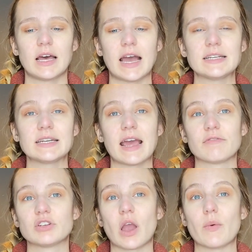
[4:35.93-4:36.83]
I didn't
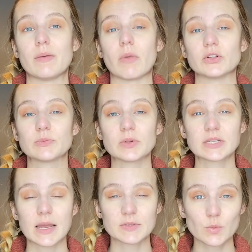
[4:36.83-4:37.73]
have to go in multiple
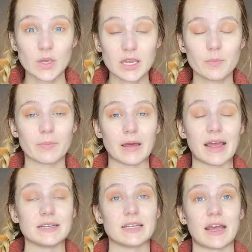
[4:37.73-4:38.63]
times a week, but
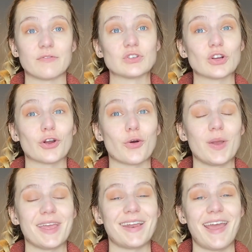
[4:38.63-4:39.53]
I did have to start
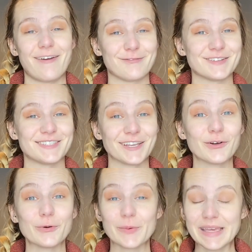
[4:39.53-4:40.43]
going in every
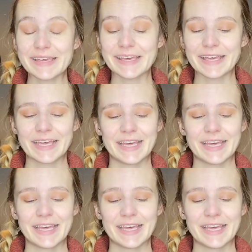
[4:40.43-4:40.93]
single week.